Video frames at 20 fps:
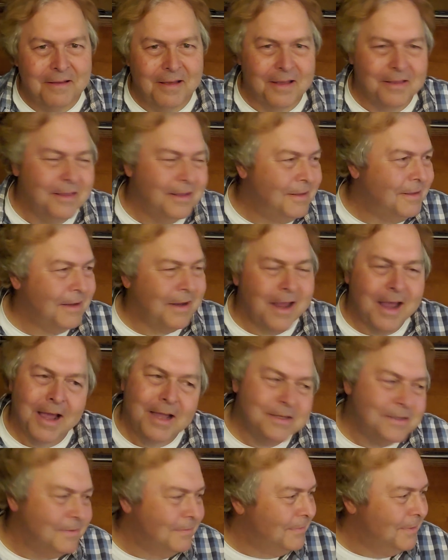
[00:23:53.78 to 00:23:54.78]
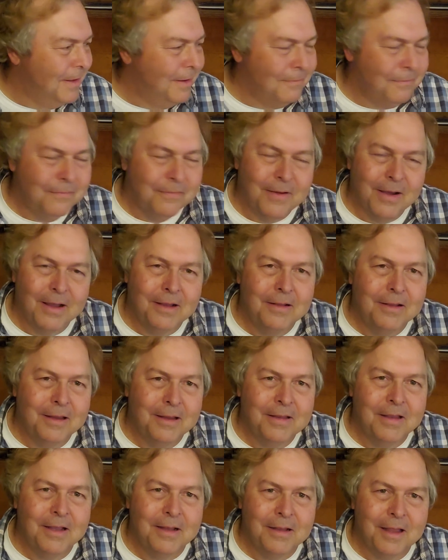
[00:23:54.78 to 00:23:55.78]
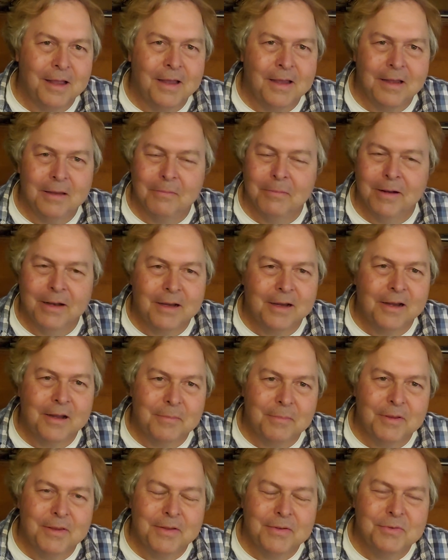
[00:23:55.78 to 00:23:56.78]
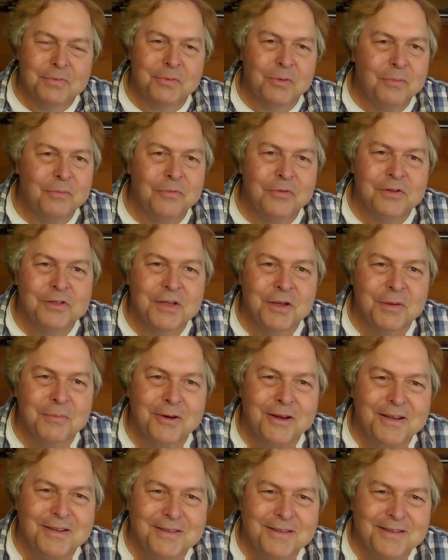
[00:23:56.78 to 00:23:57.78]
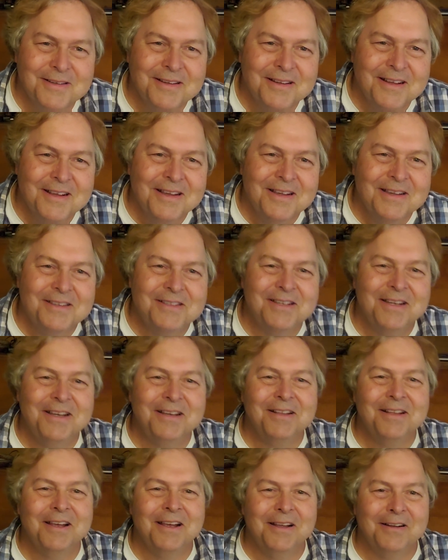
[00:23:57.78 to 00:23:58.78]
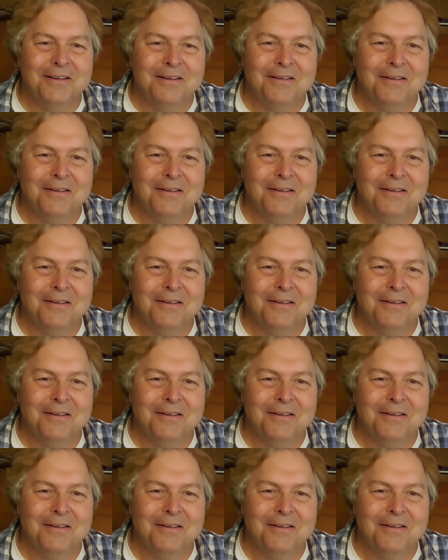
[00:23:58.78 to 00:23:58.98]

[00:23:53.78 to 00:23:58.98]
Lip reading: think the cats have left finally. They like it when I come in this room for some reason. See you later.